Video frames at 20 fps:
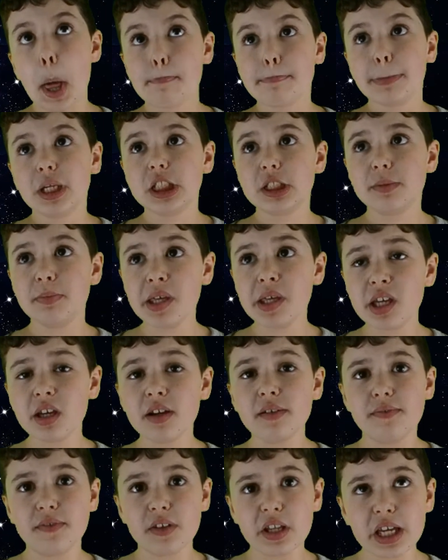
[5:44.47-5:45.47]
Speaking
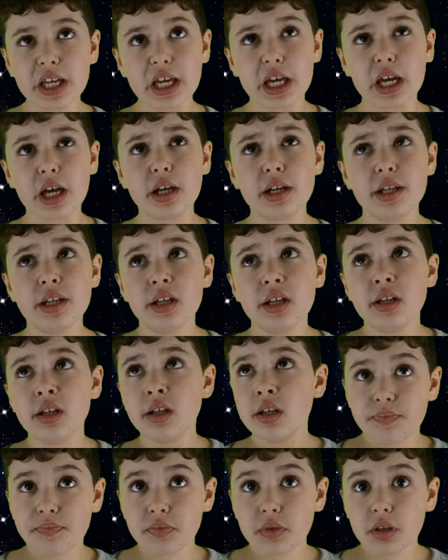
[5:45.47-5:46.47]
of land,
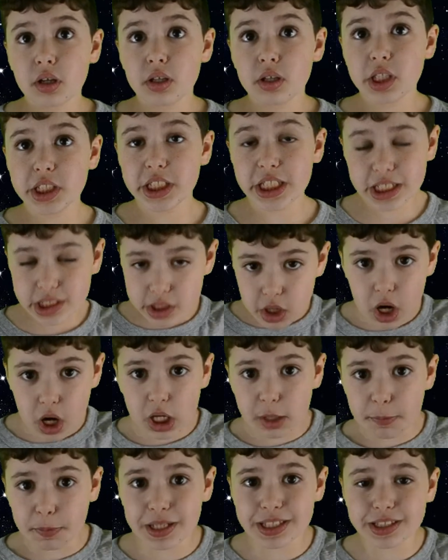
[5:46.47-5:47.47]
the
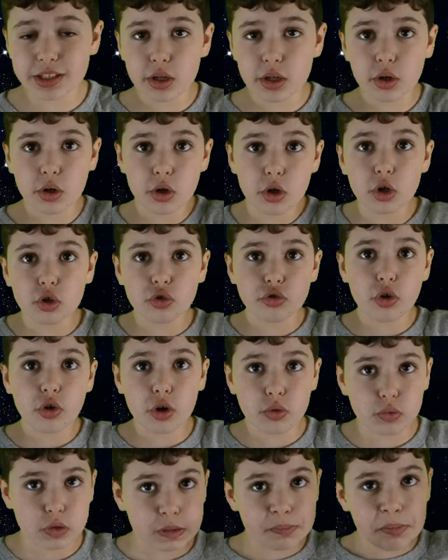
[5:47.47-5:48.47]
tectonic plates on our Earth
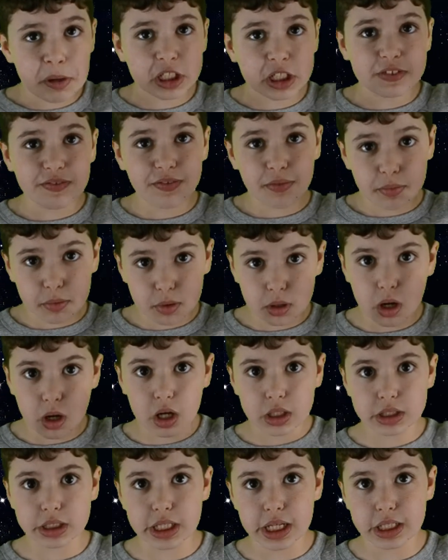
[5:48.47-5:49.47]
are responsible for
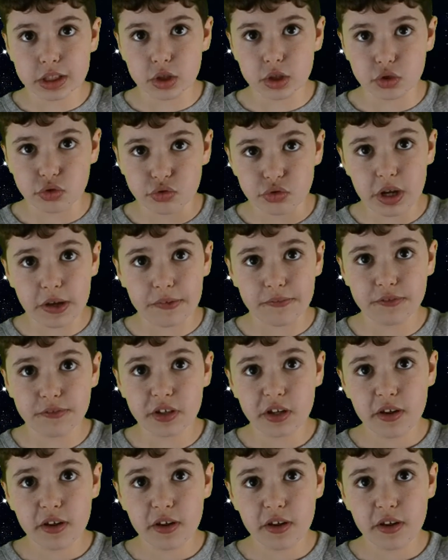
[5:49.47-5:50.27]
continental drift.